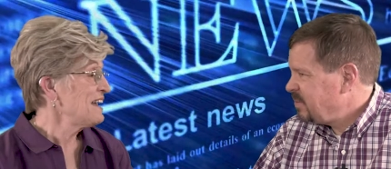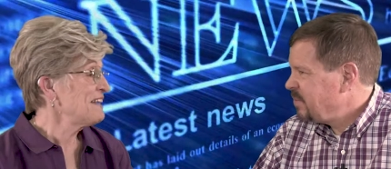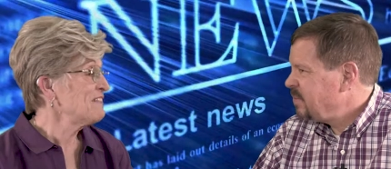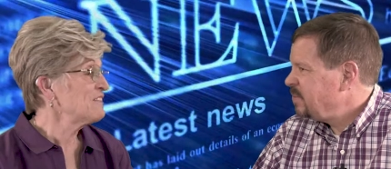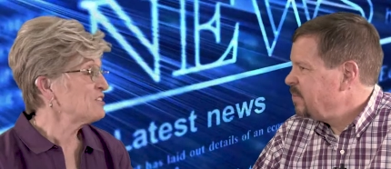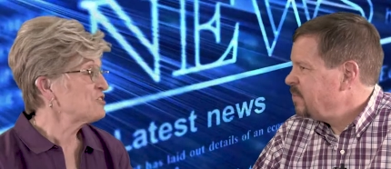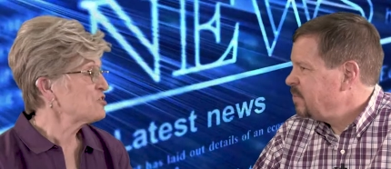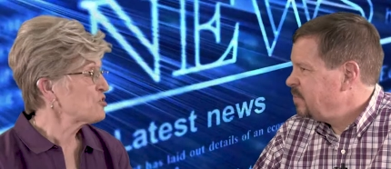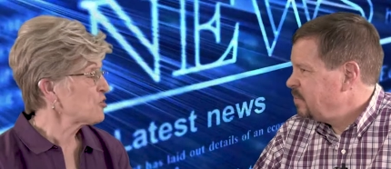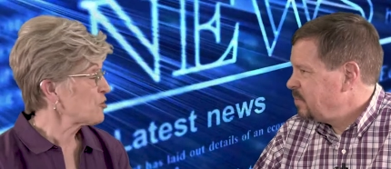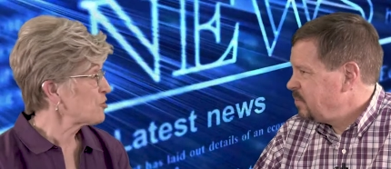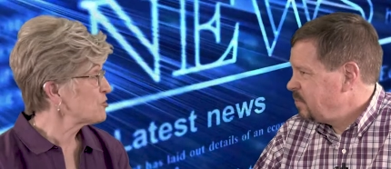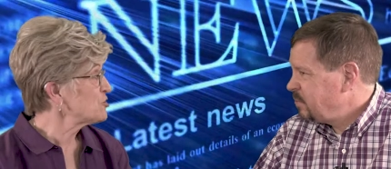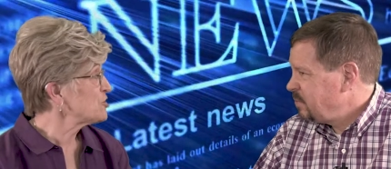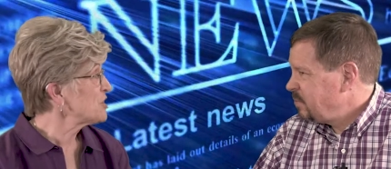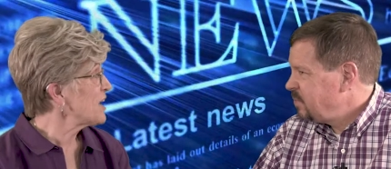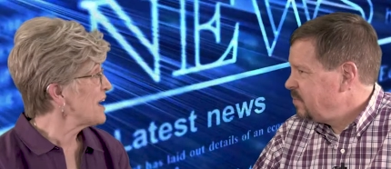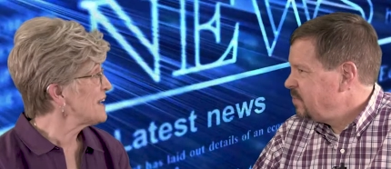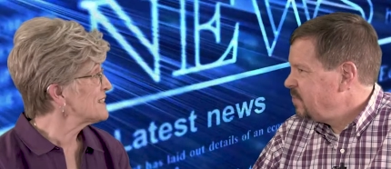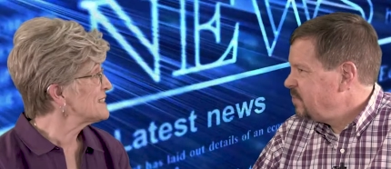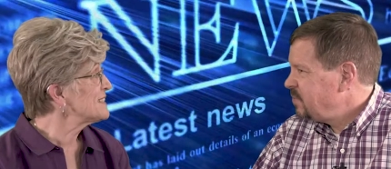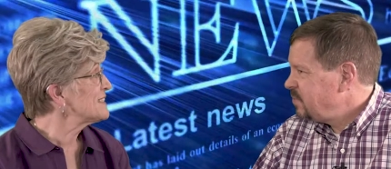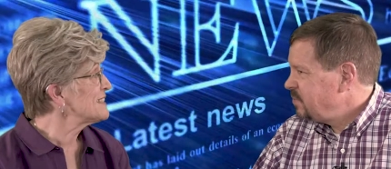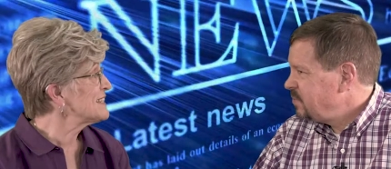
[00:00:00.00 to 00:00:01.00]
Speaker 1: in the church
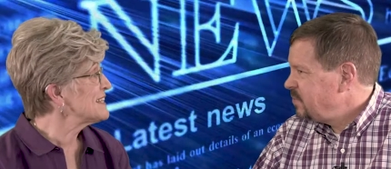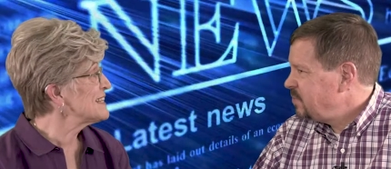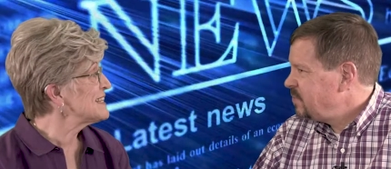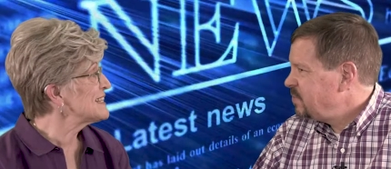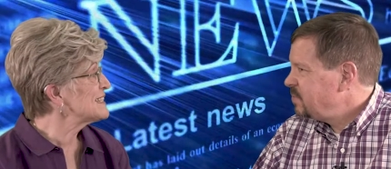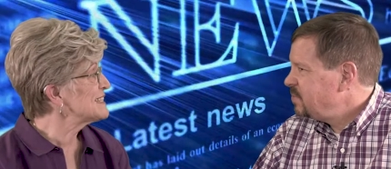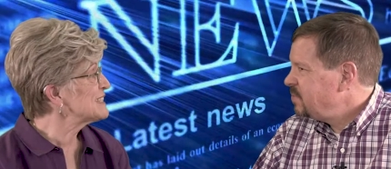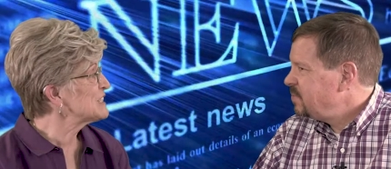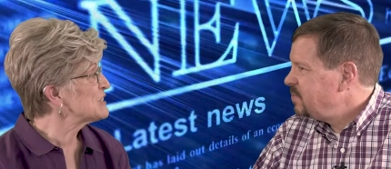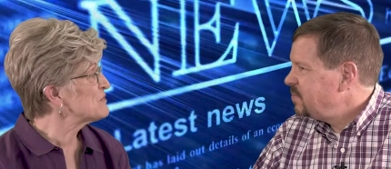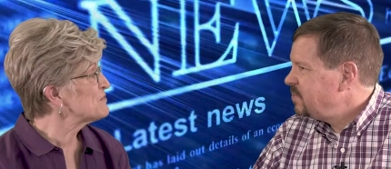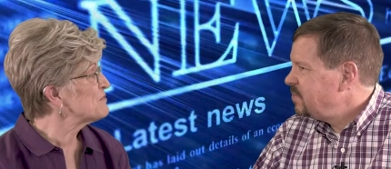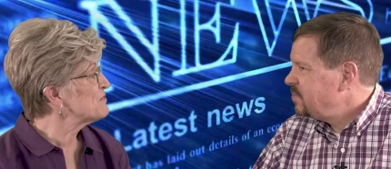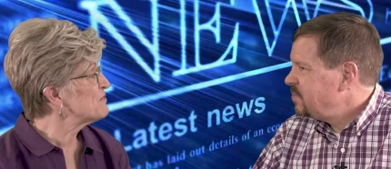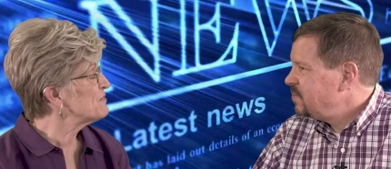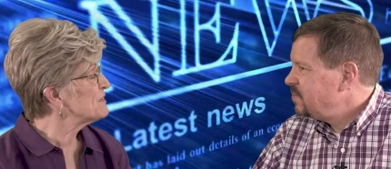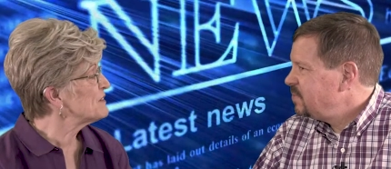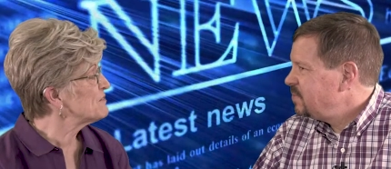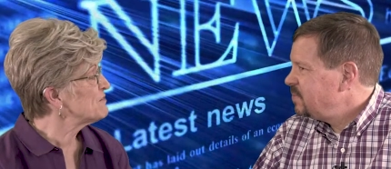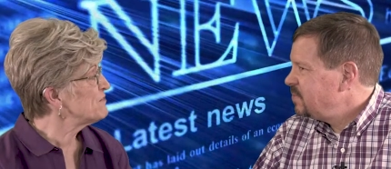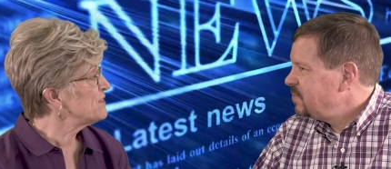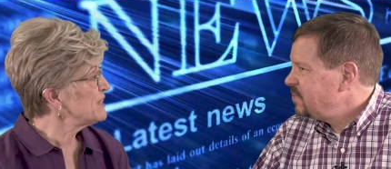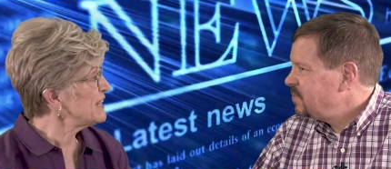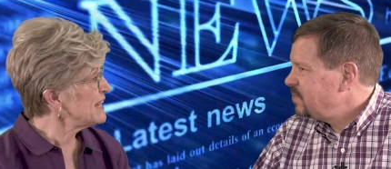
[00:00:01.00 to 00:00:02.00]
and seeing some
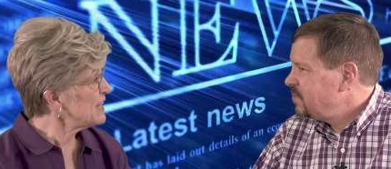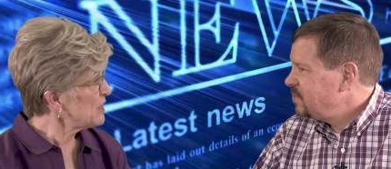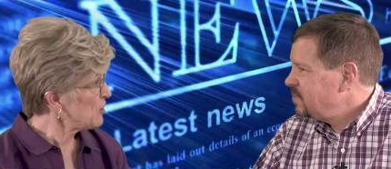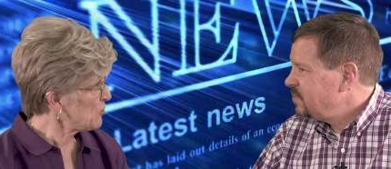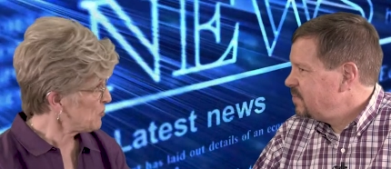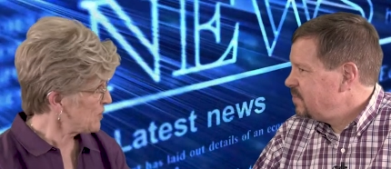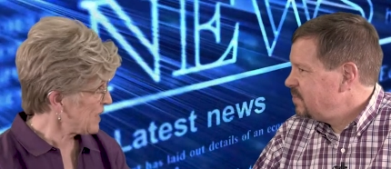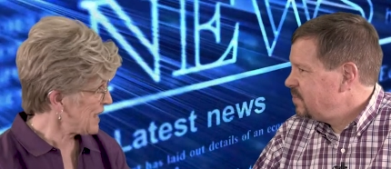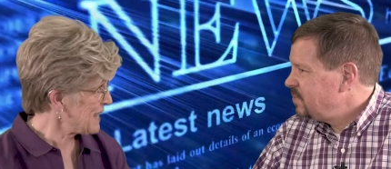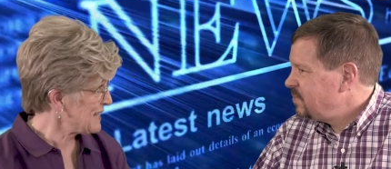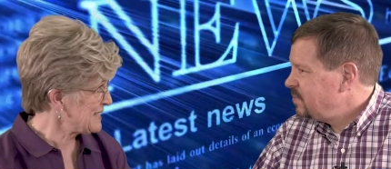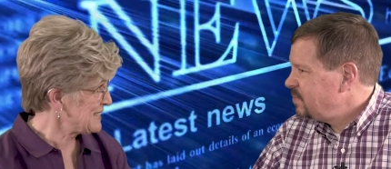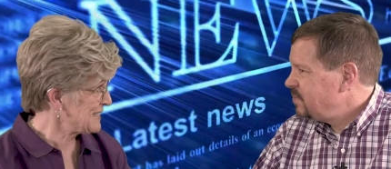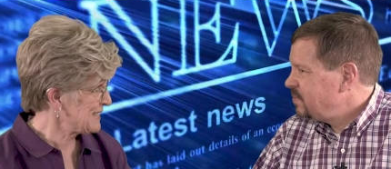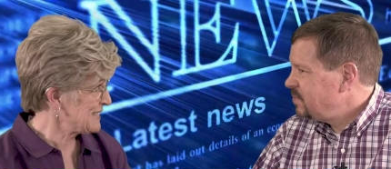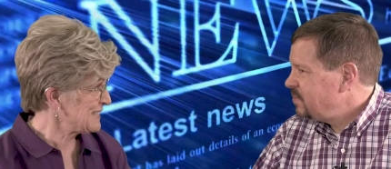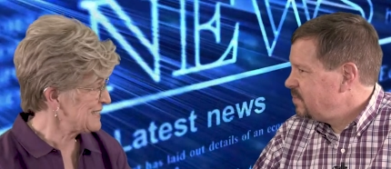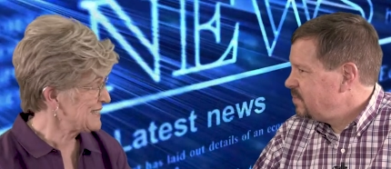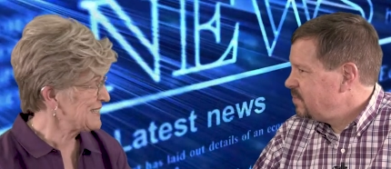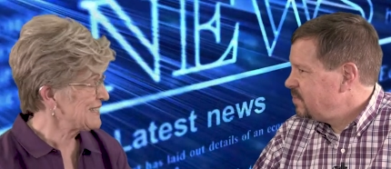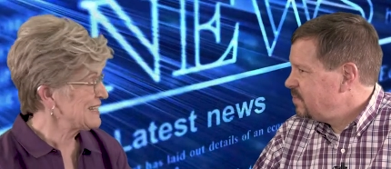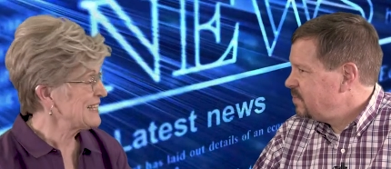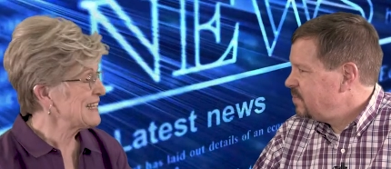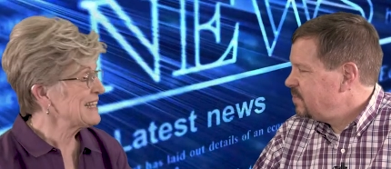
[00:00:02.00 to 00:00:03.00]
video
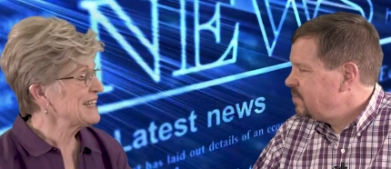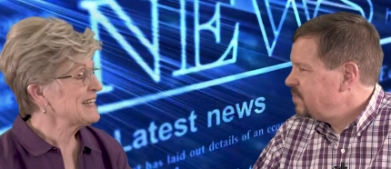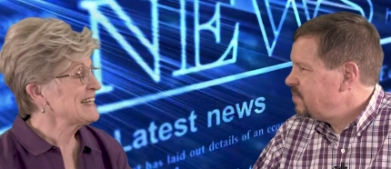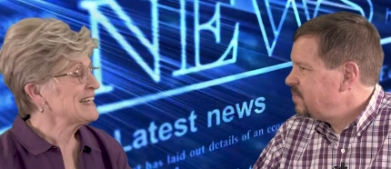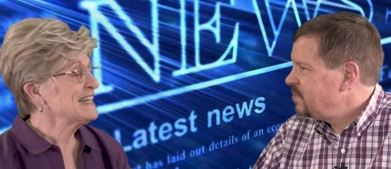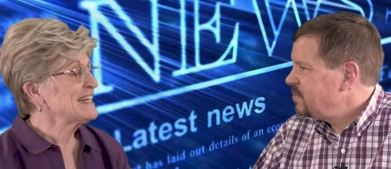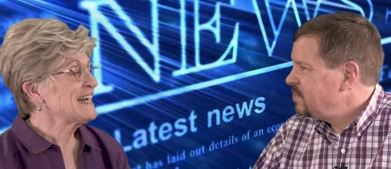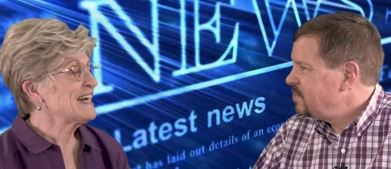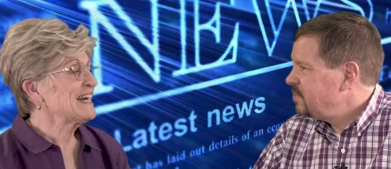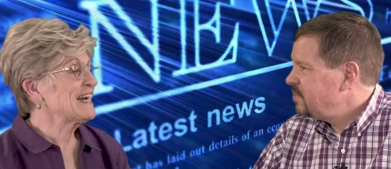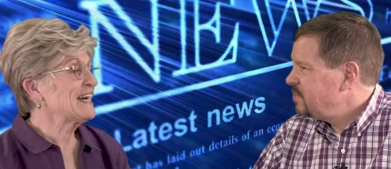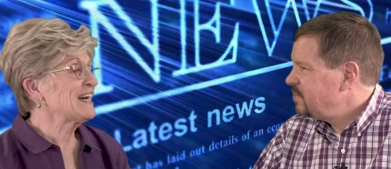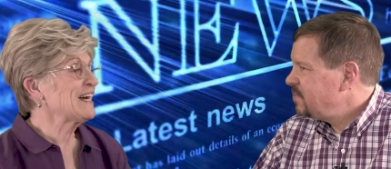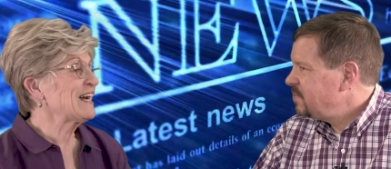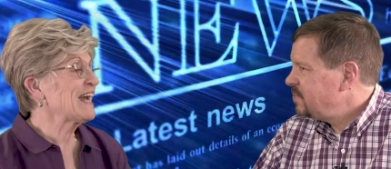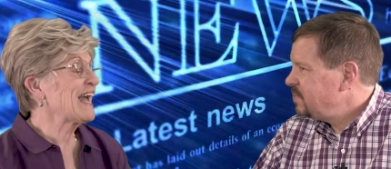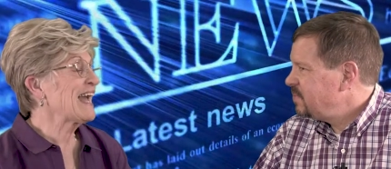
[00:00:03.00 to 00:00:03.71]
cases uh,